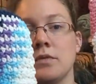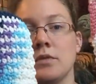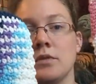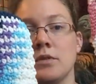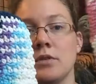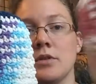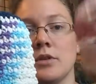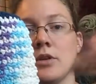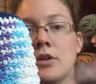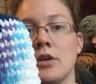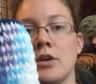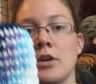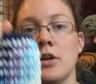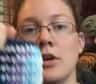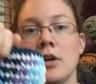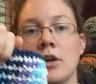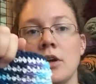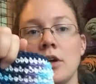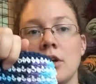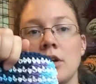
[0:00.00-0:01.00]

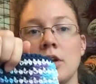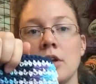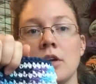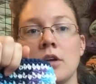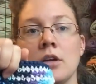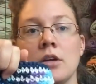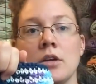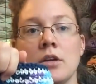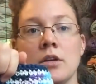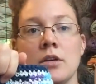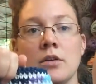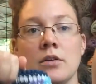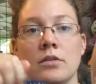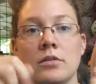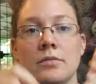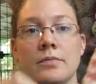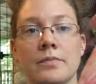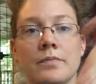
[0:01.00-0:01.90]
Nothing is said.